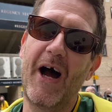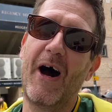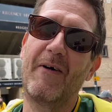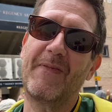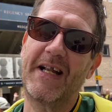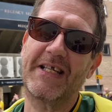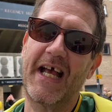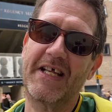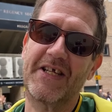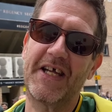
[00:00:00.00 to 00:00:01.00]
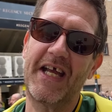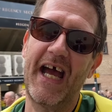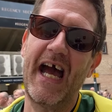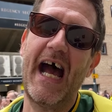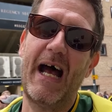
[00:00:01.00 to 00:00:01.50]
Oh, fantastic.
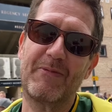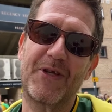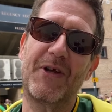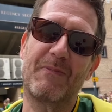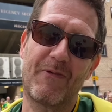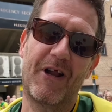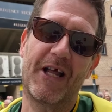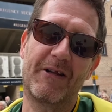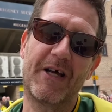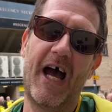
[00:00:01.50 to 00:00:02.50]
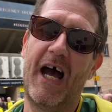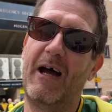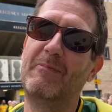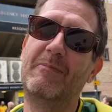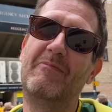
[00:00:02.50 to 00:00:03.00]
Yeah, absolutely
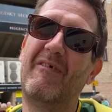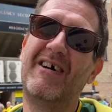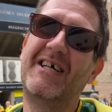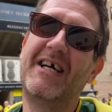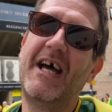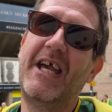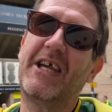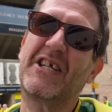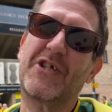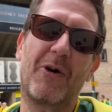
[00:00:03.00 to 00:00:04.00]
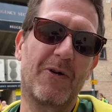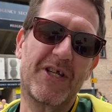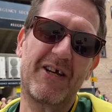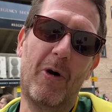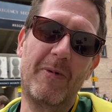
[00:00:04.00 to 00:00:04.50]
brilliant. You could sort of
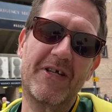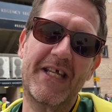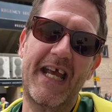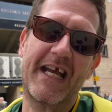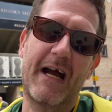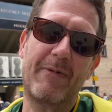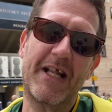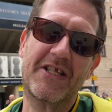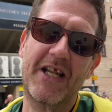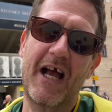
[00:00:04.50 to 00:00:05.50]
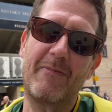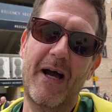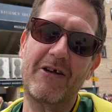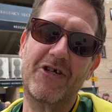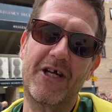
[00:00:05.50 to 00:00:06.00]
almost see it coming in slow
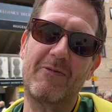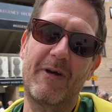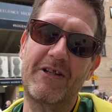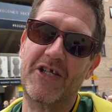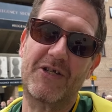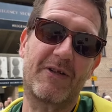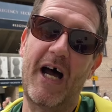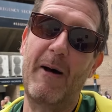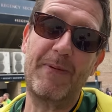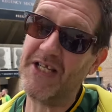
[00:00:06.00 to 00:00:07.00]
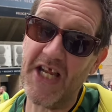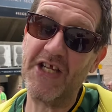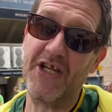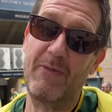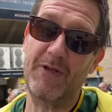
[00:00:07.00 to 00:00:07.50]
motion. Yeah. We're just, our
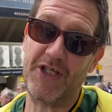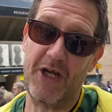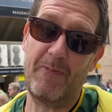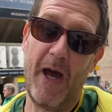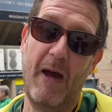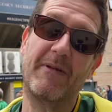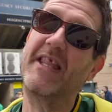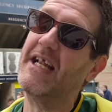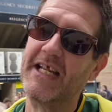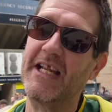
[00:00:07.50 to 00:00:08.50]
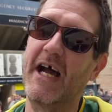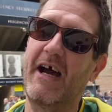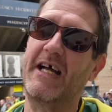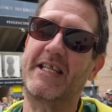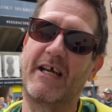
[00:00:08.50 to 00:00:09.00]
positioning was superb, but they didn't know
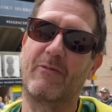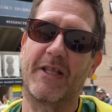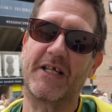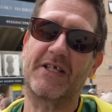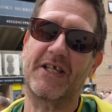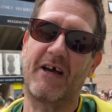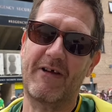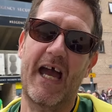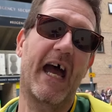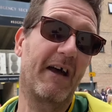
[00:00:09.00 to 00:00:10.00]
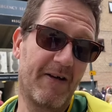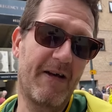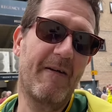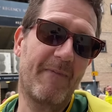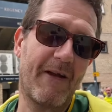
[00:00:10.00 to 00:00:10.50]
how to deal with it. So,
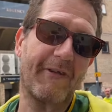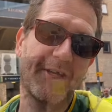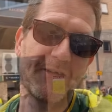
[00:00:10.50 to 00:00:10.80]
very good.